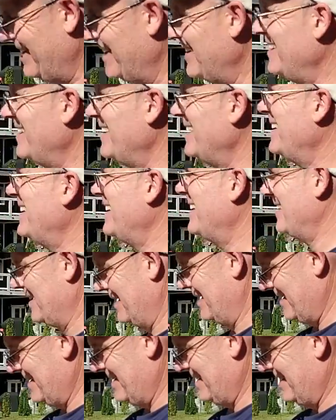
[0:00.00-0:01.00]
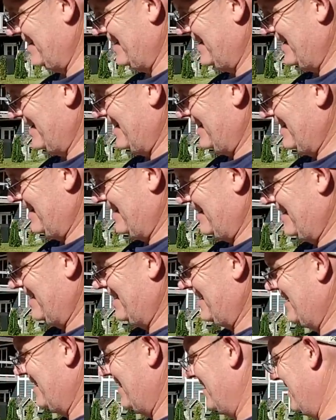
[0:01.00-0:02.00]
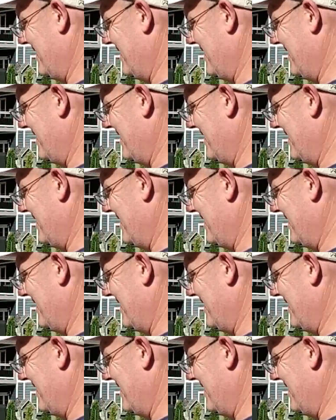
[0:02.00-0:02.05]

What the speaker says: mentioned that like 4 times.